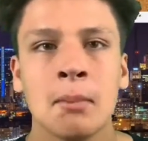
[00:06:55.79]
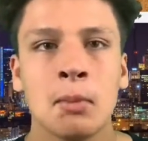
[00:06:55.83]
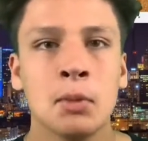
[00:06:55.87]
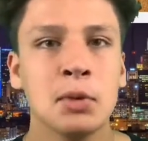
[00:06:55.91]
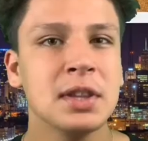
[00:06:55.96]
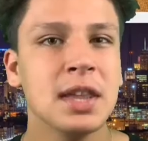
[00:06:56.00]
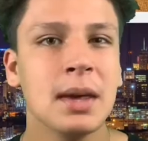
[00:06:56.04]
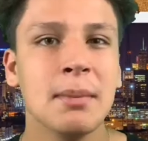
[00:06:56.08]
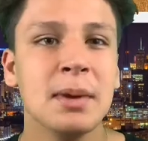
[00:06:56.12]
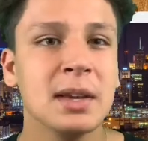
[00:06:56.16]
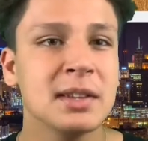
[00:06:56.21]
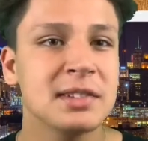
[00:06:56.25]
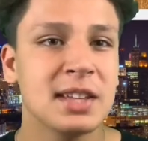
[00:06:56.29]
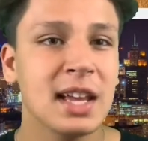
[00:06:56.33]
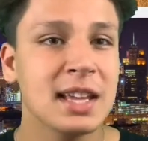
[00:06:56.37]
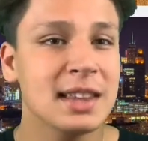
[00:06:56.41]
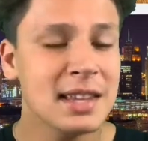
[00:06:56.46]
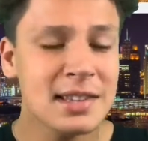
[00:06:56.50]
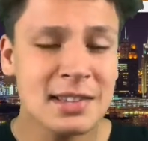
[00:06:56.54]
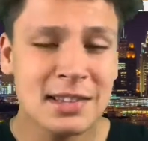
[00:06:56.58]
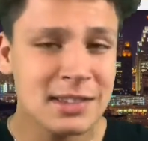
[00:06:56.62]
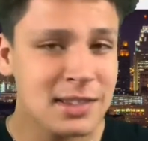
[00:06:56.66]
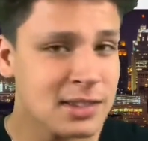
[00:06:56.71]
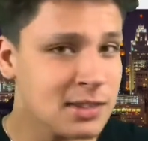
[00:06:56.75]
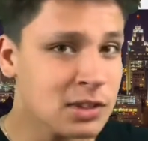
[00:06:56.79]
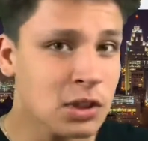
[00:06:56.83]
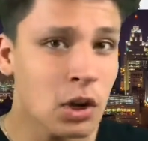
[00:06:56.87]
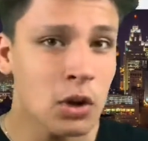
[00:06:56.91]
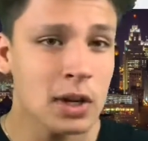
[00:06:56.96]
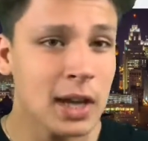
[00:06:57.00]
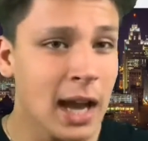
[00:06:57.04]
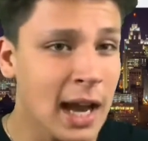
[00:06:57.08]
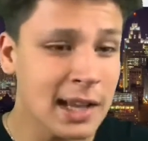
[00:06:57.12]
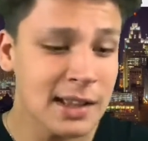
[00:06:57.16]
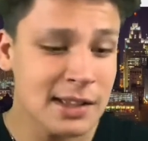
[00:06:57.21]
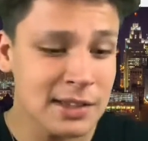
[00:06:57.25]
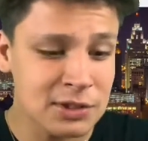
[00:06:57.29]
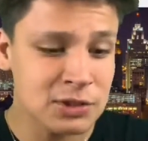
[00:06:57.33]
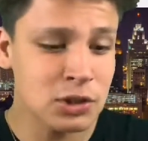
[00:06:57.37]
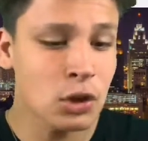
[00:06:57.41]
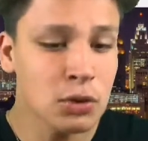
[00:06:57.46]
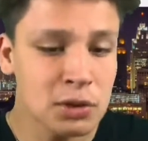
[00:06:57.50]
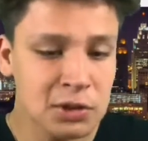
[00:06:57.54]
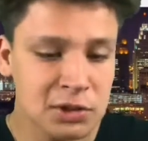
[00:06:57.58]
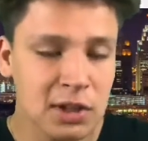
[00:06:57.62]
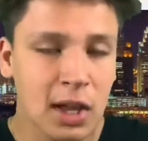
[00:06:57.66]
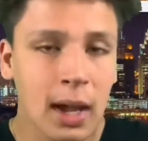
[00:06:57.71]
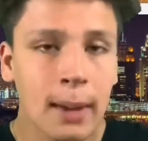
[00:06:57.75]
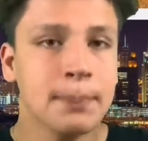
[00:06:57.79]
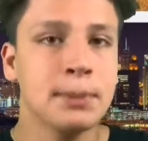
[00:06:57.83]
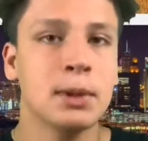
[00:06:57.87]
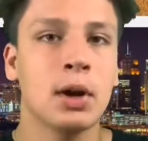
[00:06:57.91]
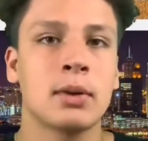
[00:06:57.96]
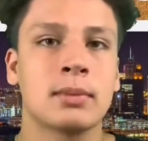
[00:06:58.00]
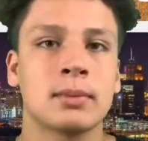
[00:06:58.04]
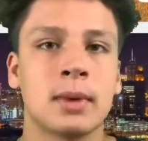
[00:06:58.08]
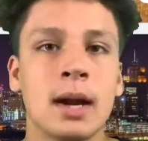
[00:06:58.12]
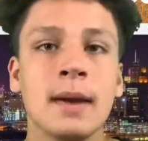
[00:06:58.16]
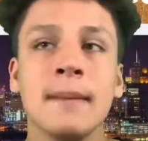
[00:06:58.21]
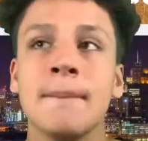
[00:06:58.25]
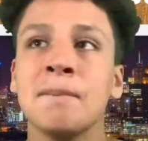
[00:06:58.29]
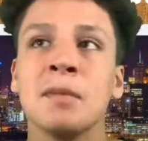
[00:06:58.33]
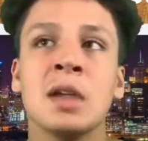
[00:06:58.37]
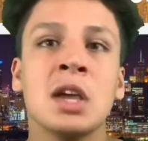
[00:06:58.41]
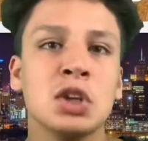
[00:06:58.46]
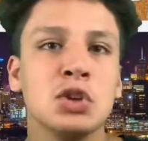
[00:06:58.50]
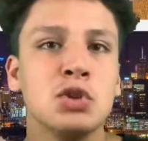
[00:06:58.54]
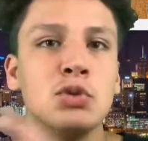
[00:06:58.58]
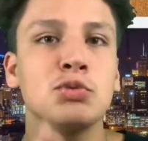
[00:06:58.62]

With that being said, this is so slept on, right?